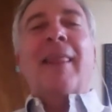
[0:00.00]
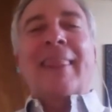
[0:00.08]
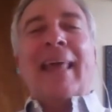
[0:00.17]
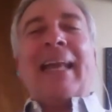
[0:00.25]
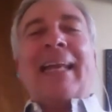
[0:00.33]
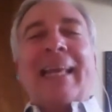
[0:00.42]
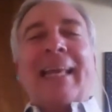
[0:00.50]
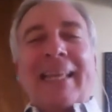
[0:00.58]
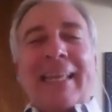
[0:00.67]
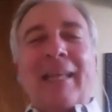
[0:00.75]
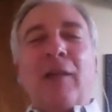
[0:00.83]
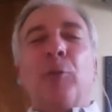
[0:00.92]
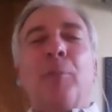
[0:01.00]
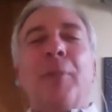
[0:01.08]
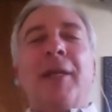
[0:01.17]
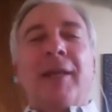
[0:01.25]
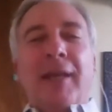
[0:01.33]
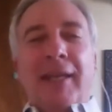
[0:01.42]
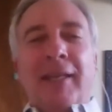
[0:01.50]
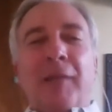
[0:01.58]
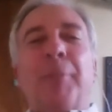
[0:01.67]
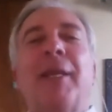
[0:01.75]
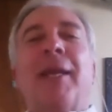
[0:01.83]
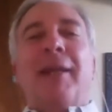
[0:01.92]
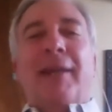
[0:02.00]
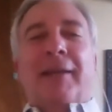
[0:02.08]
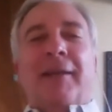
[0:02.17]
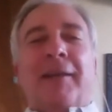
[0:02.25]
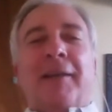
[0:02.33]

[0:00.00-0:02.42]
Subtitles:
That killed me in the beginning,